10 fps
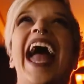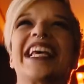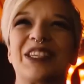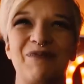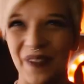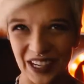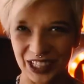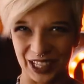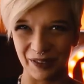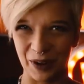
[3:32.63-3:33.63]

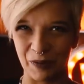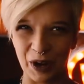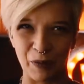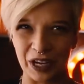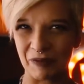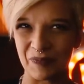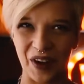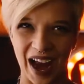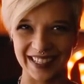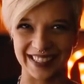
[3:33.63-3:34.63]
Especially when we're winning
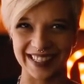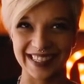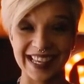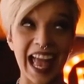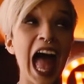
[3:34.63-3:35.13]
prizes.